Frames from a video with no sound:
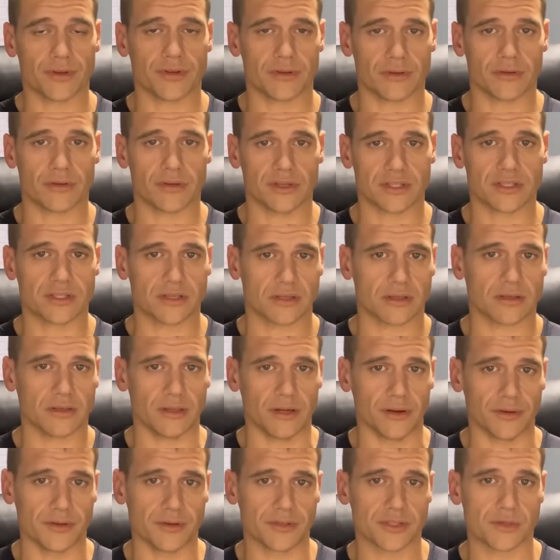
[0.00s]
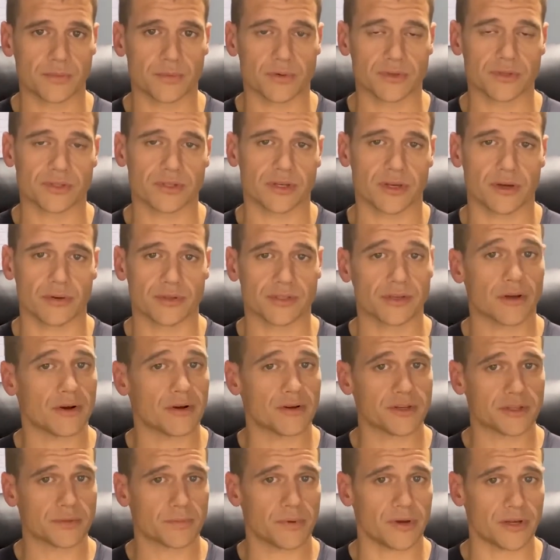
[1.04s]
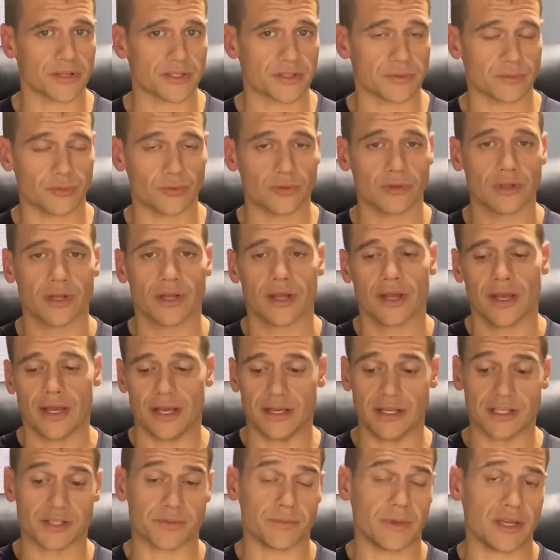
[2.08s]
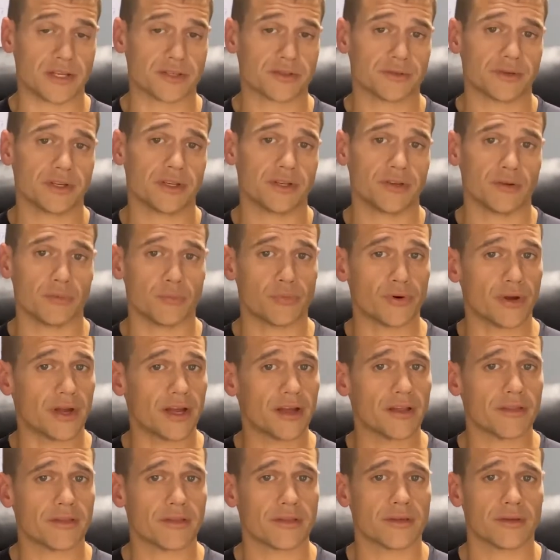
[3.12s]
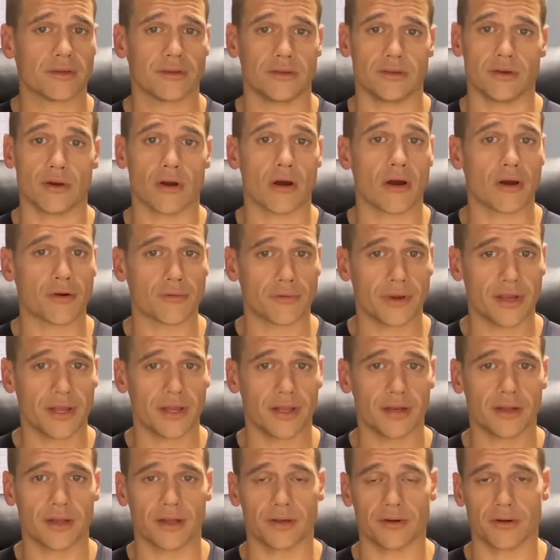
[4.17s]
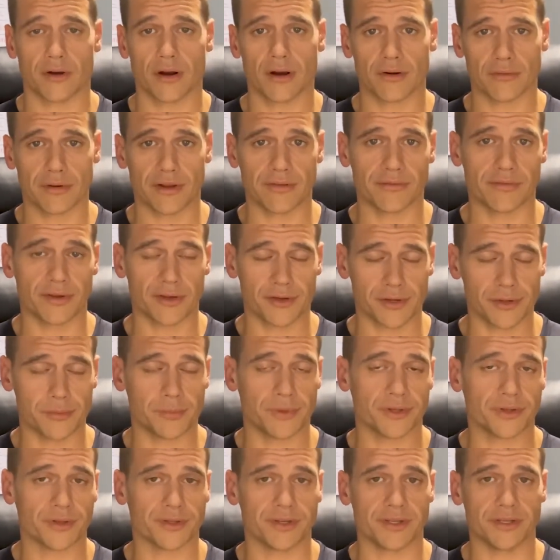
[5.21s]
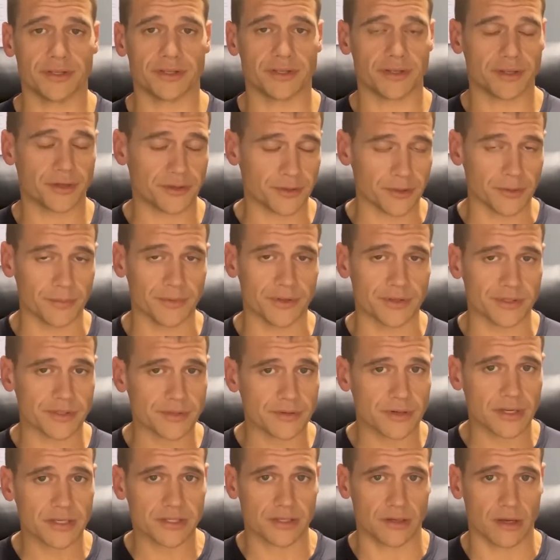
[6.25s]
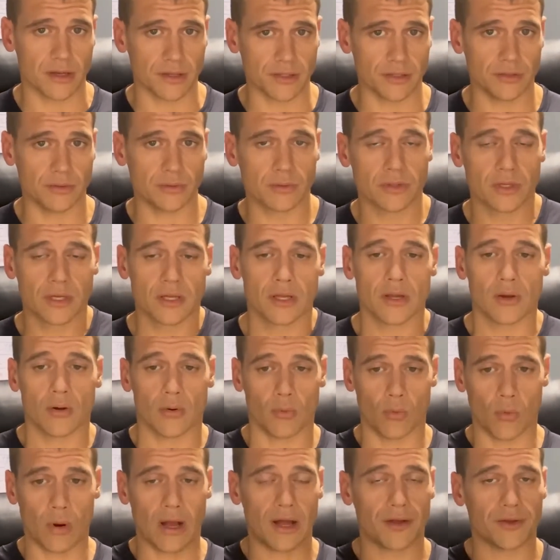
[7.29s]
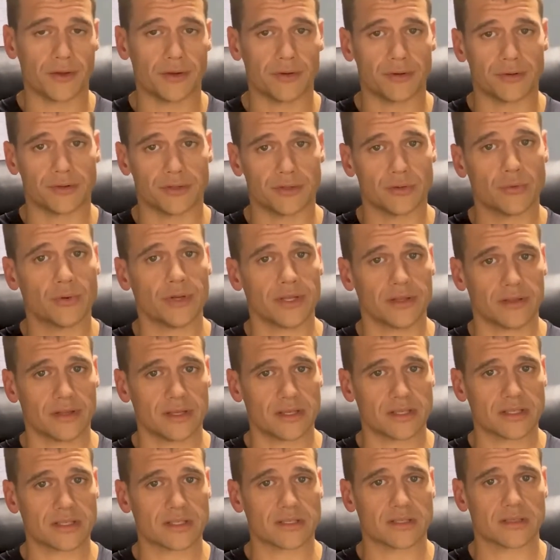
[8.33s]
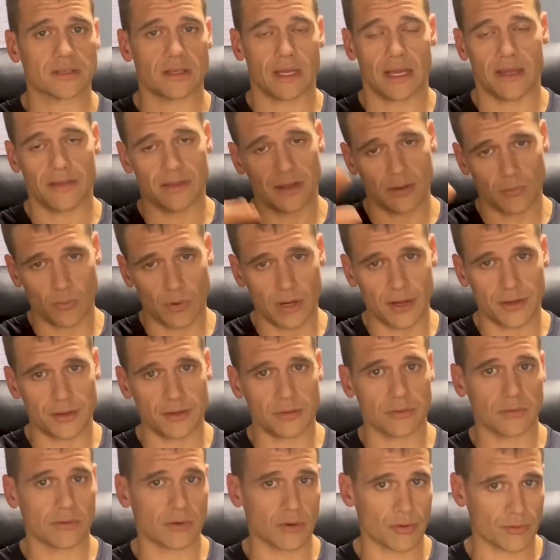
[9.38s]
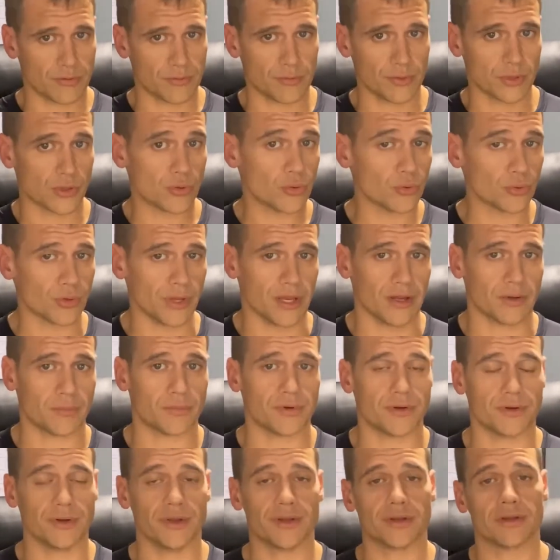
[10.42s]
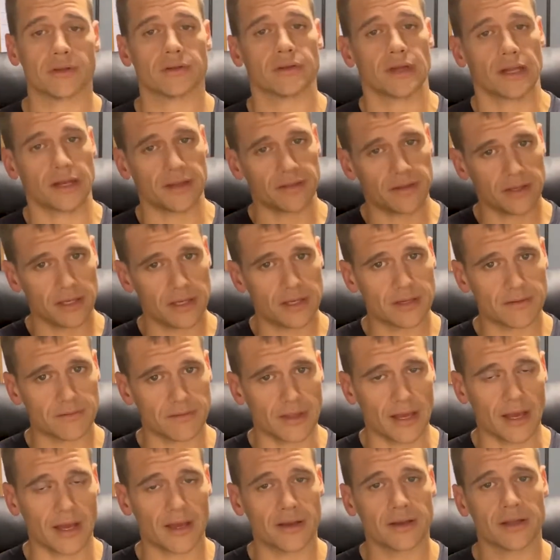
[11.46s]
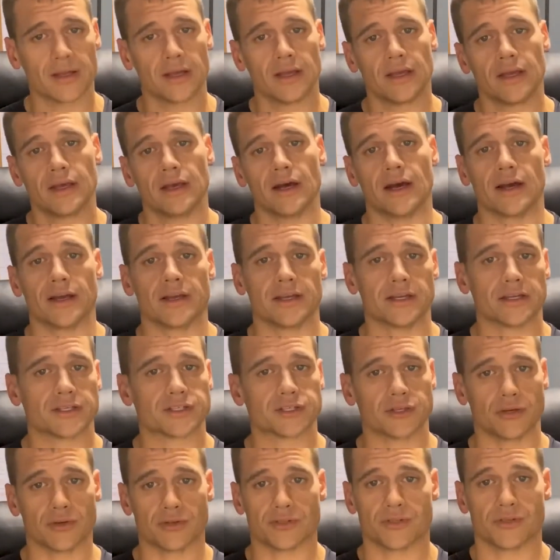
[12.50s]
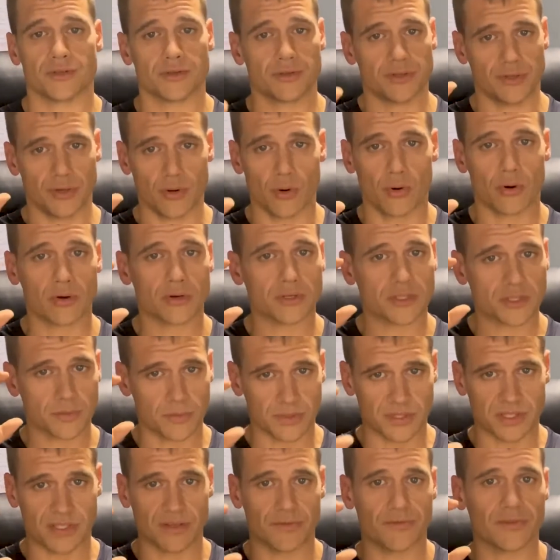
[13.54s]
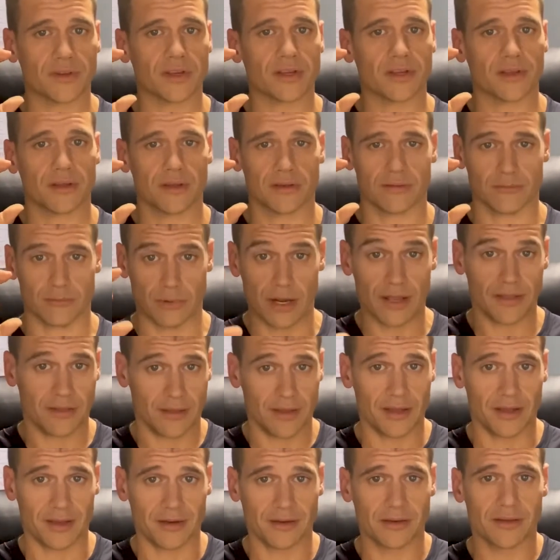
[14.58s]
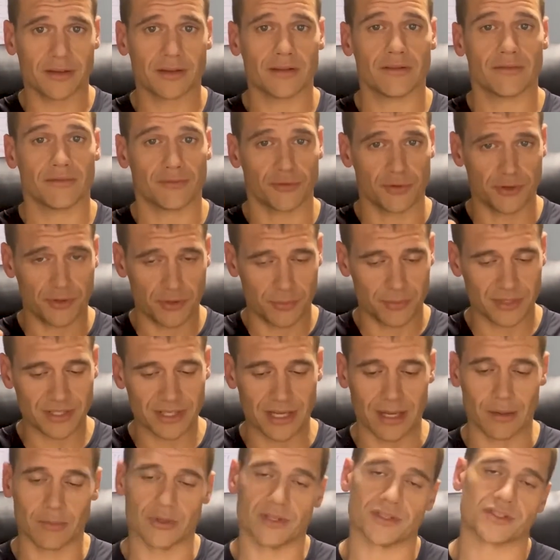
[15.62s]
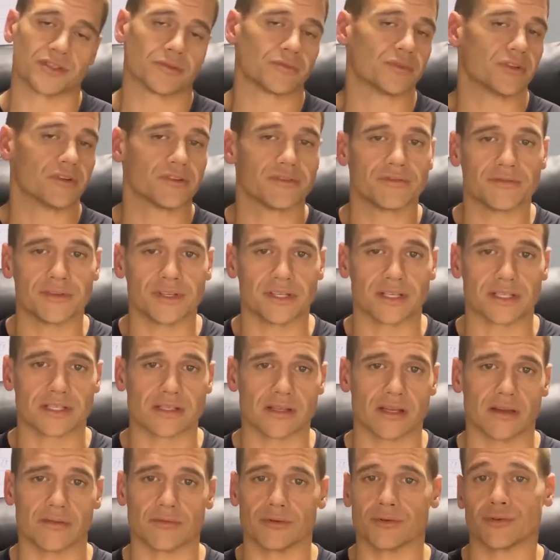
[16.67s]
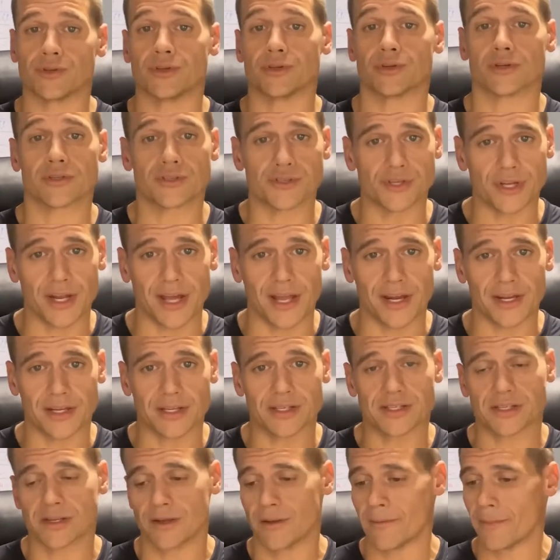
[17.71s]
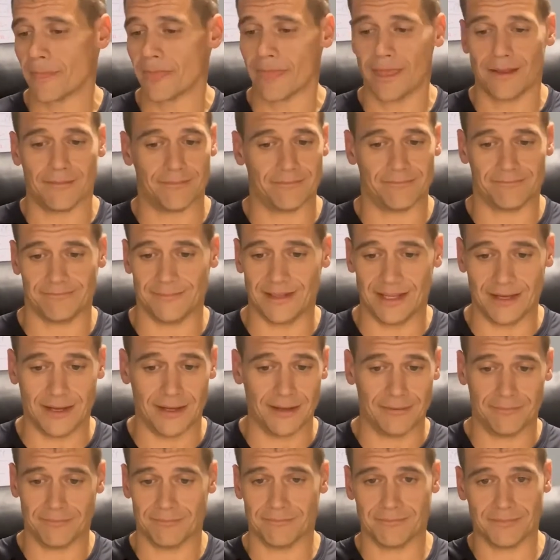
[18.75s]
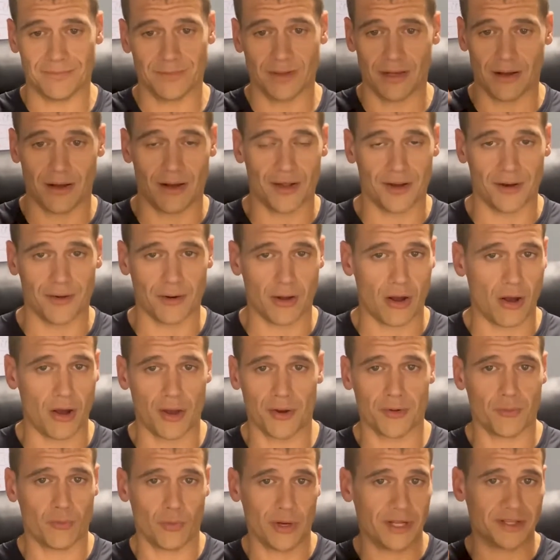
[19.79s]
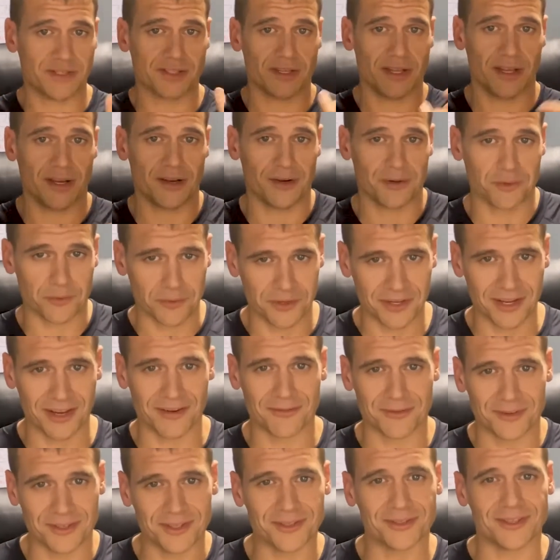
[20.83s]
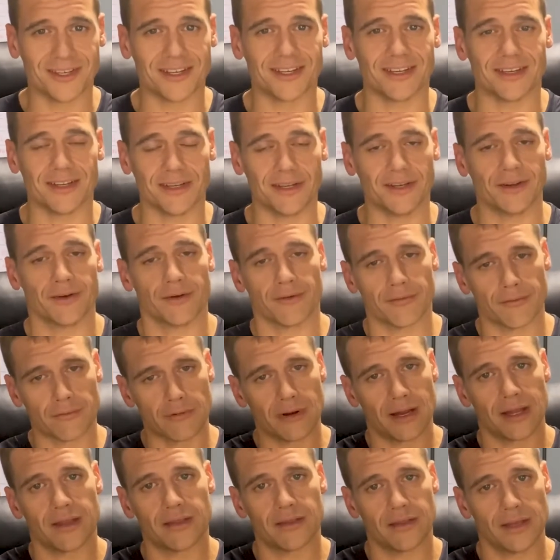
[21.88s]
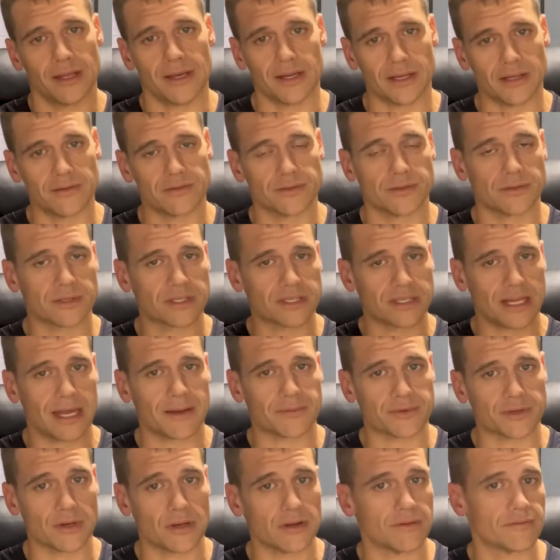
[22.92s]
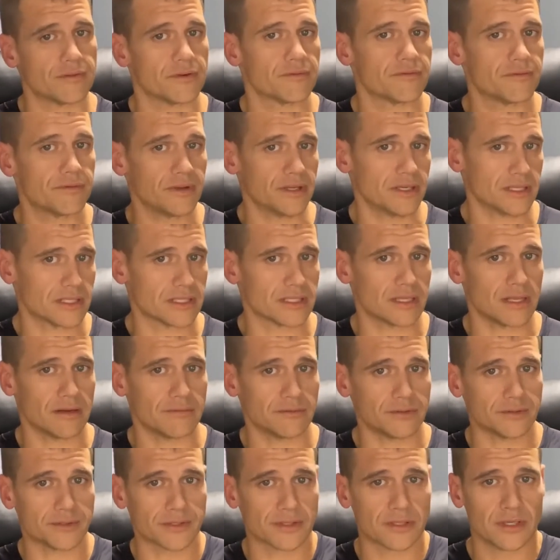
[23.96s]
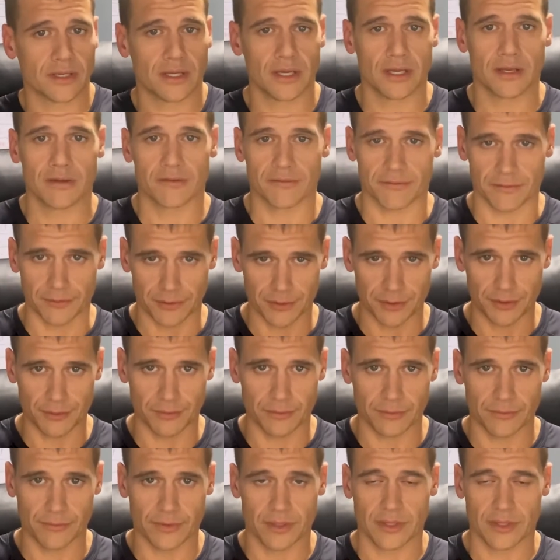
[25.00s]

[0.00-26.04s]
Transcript: And you're supposed to go as hard as possible. And it's measuring your breath, your heart rate, and your heart rate variability to determine the stress on you while you're doing this, and then while you go through a cool down period. And at the end of that, it shows you your specific, right then, for your metabolism, your fitness level, your genetics, on Wednesday or whenever you did it, right then it gives you a snapshot of your fitness levels for you.